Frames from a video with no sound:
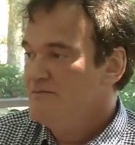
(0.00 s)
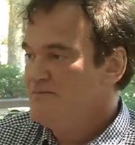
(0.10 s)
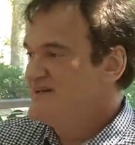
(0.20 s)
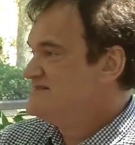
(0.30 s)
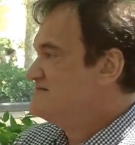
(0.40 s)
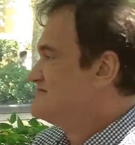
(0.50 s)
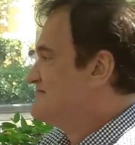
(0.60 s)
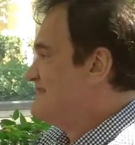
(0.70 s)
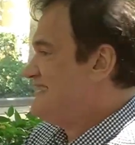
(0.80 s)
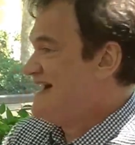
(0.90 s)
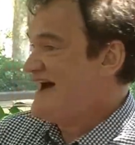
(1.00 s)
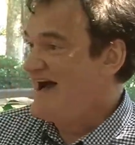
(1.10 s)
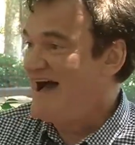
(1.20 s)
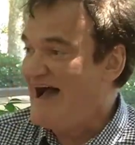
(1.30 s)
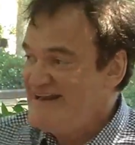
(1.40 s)
But
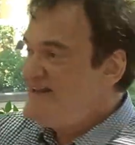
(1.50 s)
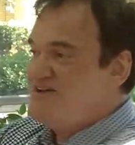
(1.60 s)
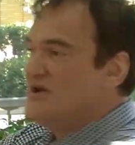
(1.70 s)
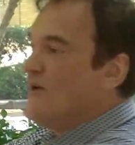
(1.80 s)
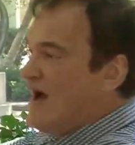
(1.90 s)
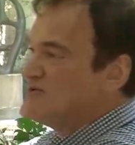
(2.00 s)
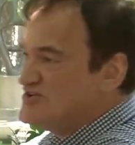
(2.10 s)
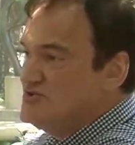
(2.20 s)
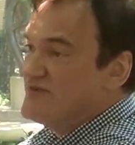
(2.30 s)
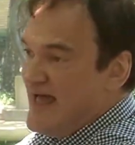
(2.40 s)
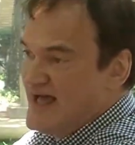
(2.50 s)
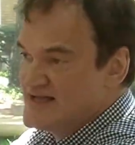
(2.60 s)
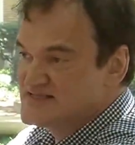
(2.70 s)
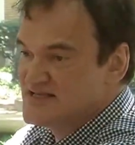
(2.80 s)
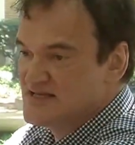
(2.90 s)
I didn't know how to do
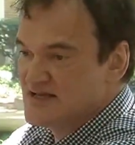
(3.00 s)
that.